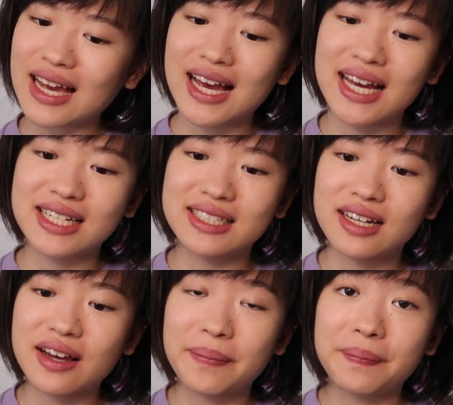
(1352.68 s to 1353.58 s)

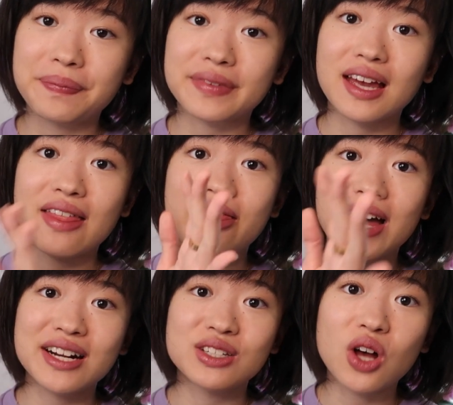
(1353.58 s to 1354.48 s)
And
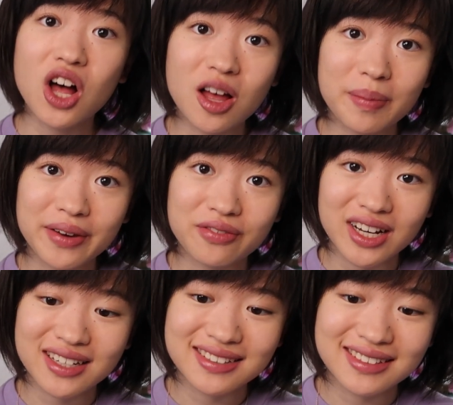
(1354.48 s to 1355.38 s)
that is all, my
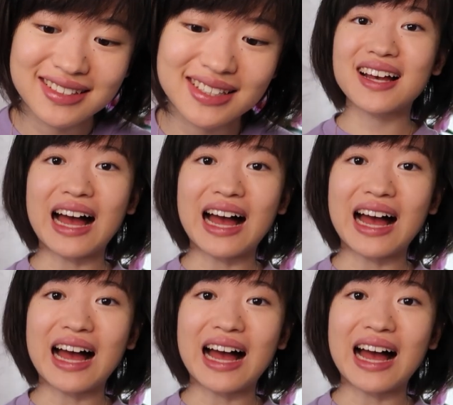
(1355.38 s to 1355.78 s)
friends.